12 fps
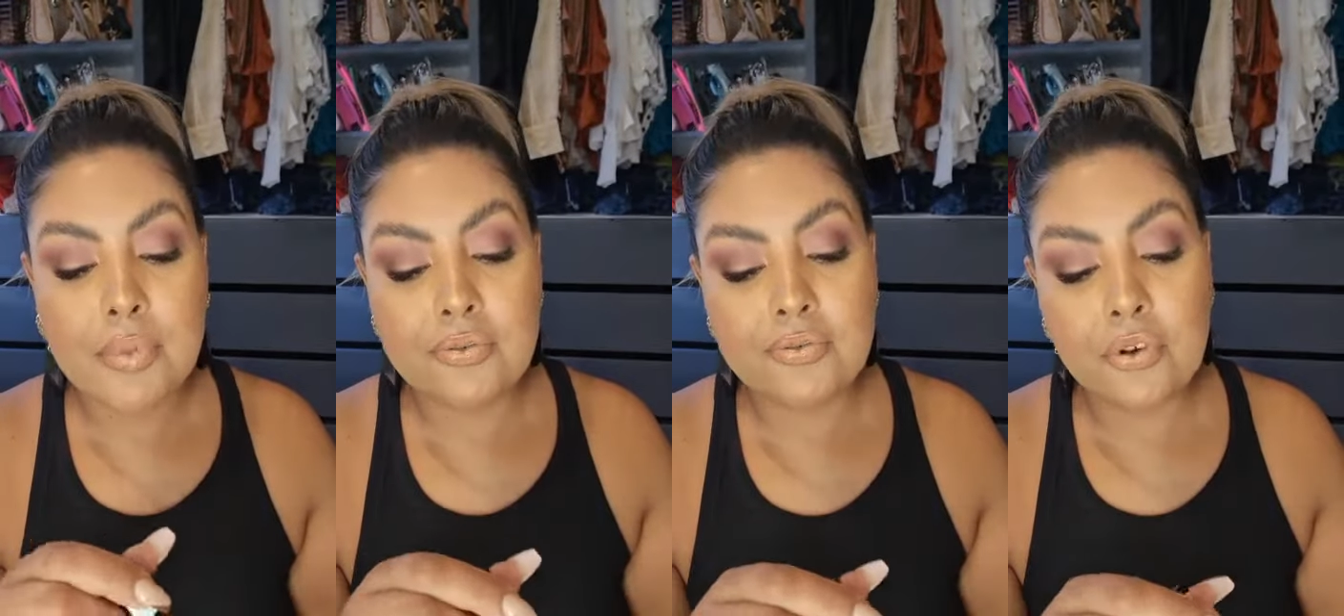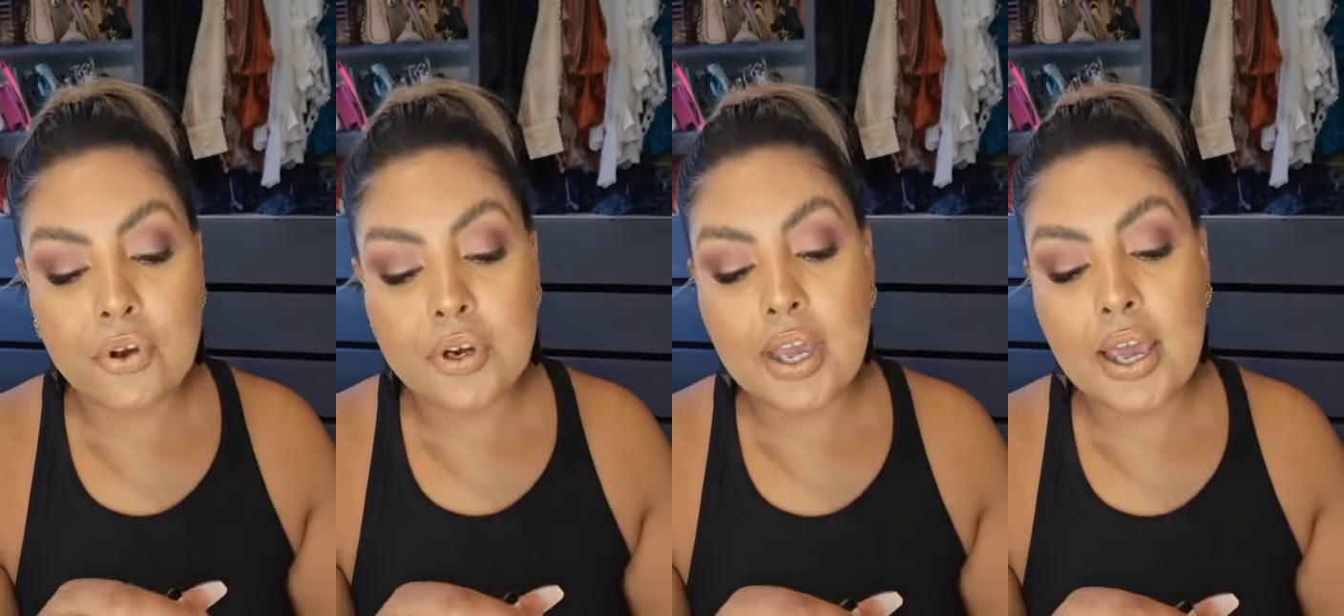
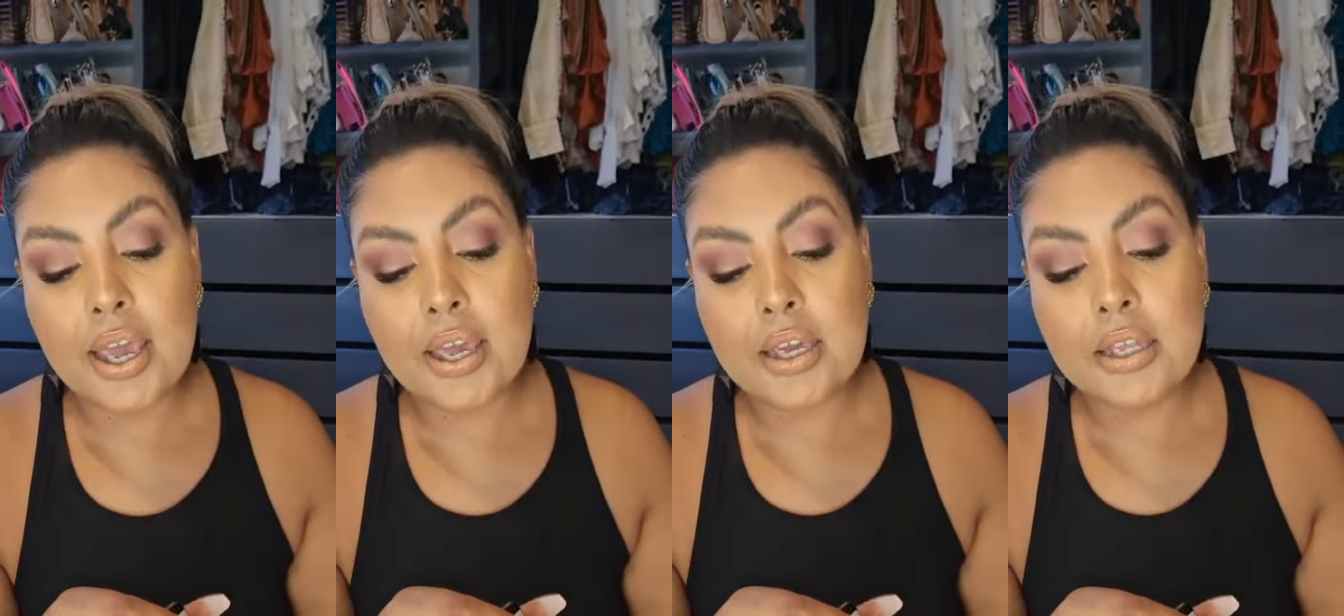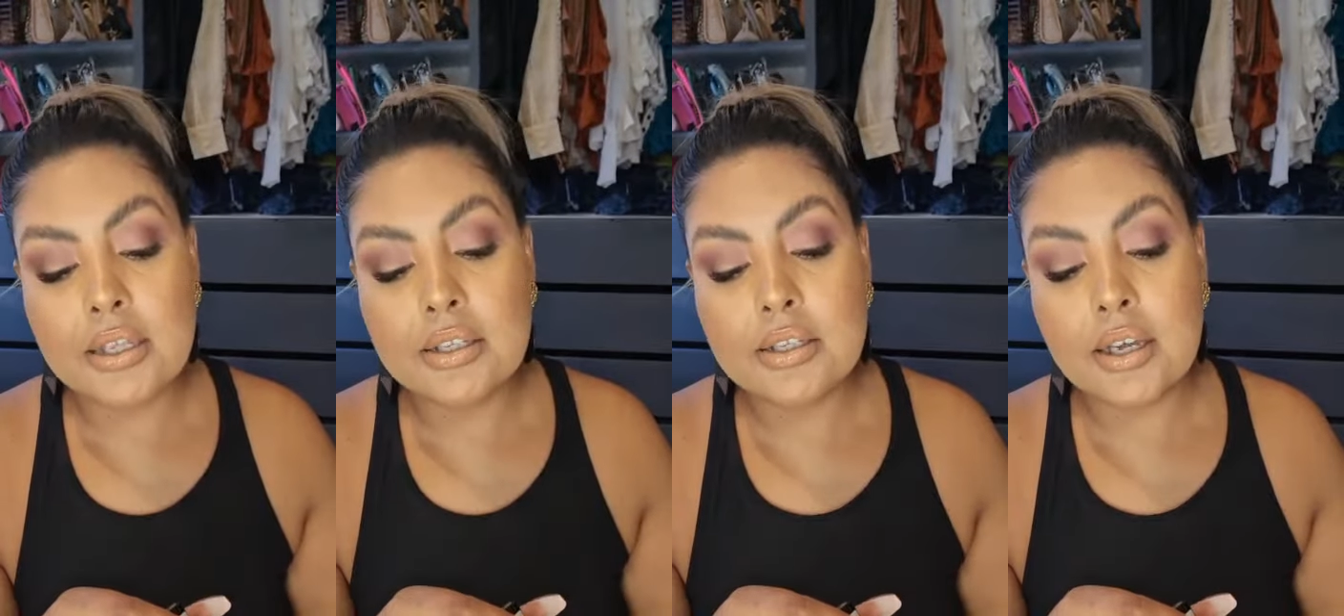
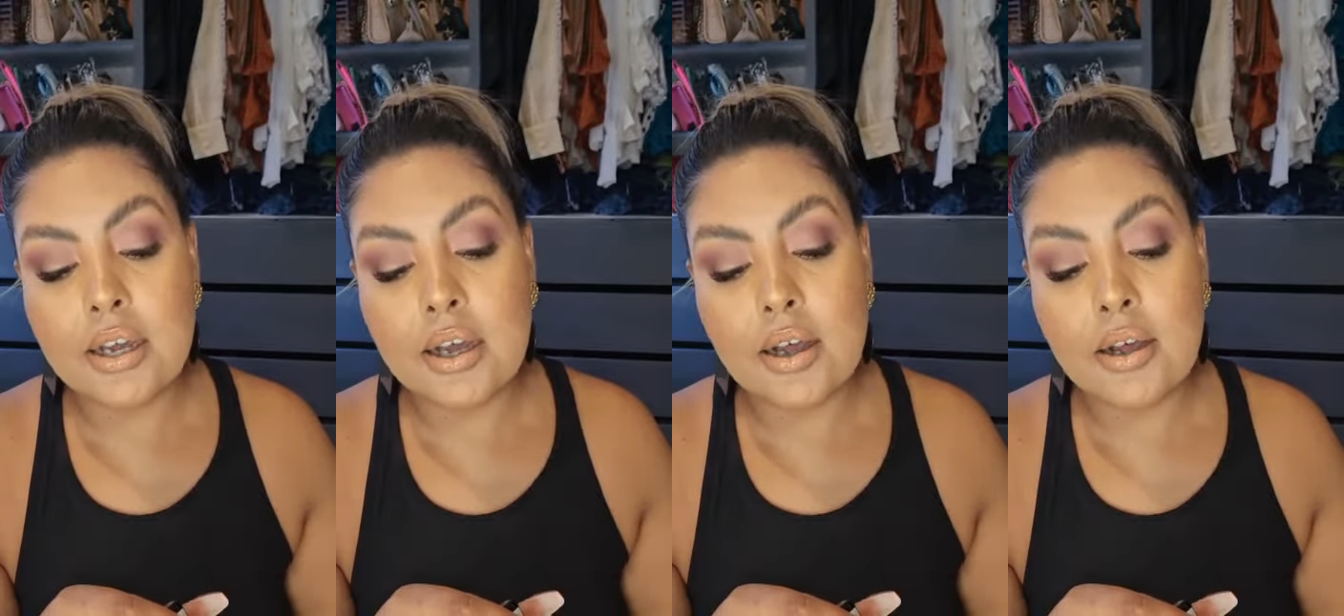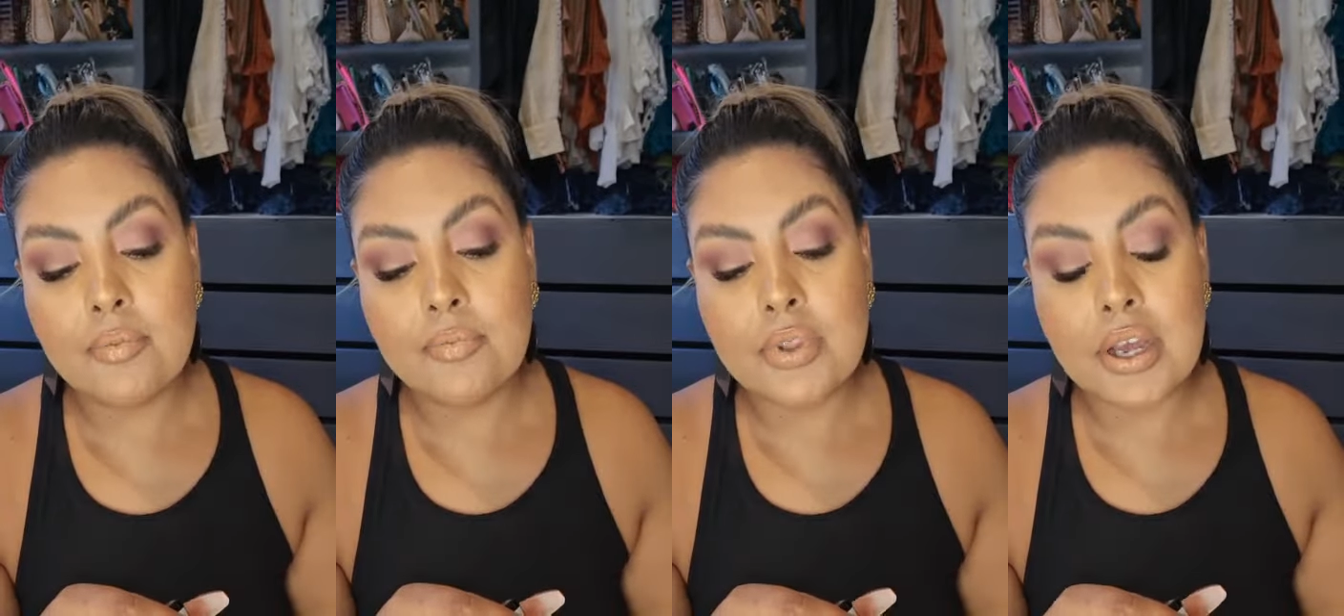48.
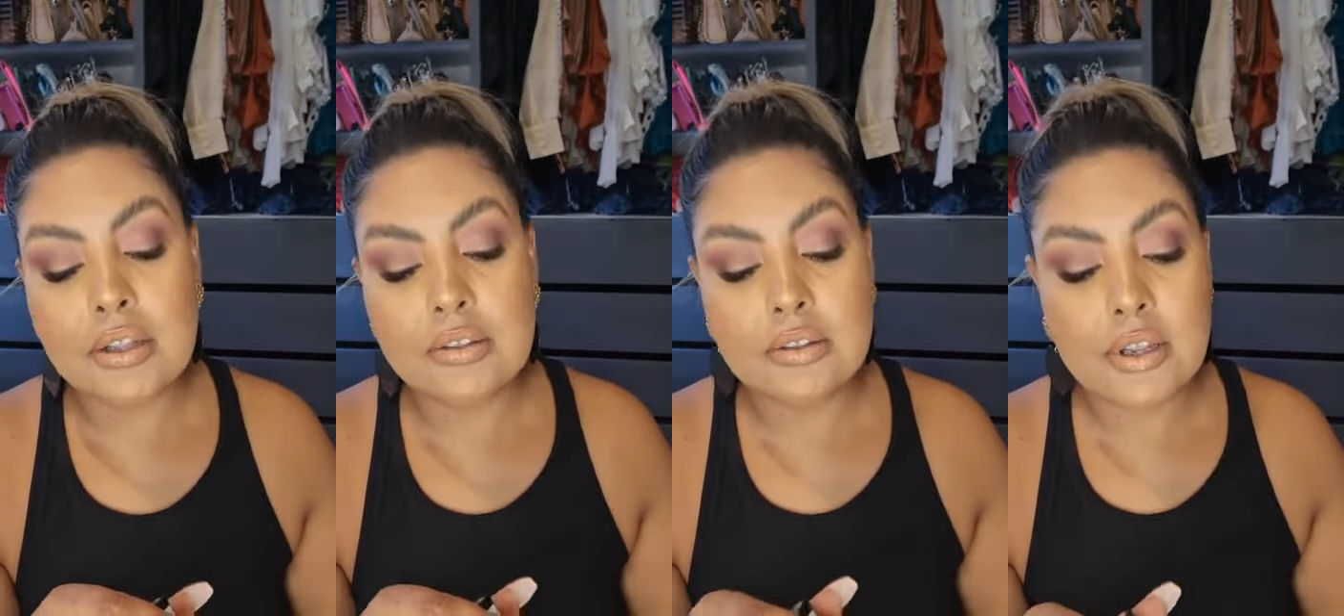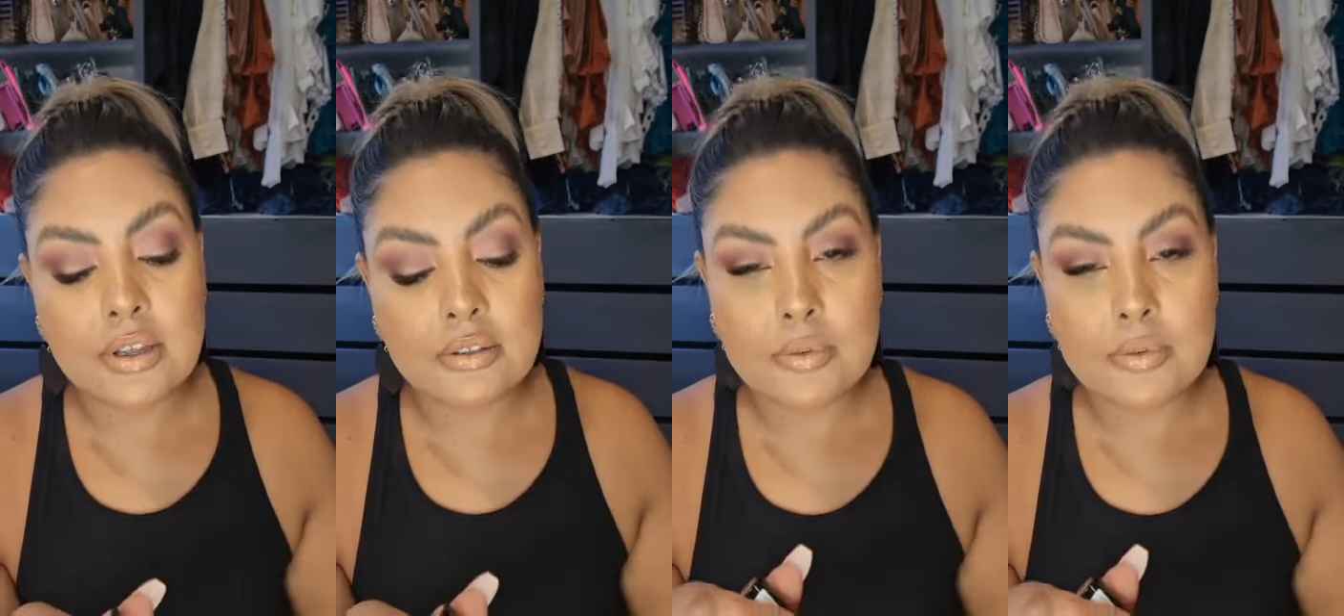That's Desert